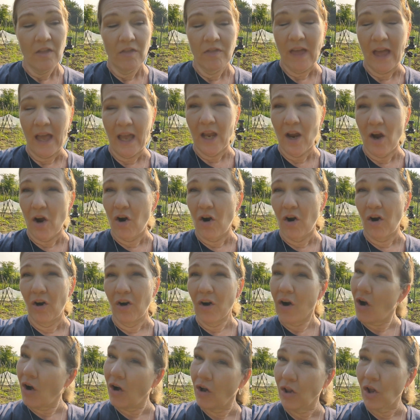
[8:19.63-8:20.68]
They are
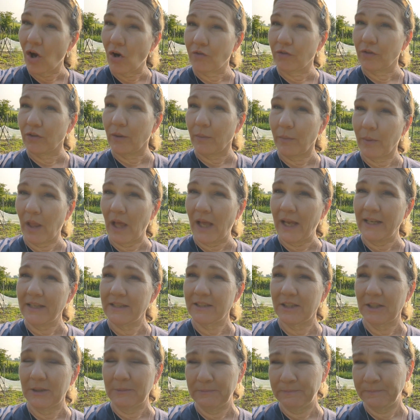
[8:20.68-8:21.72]
all over the
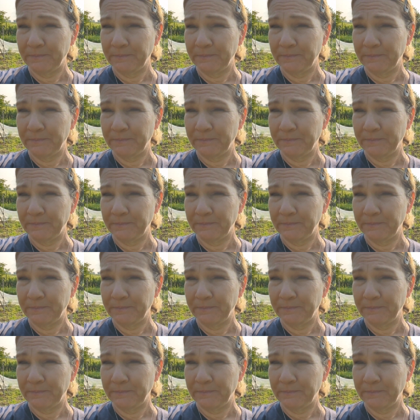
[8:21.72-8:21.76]
place.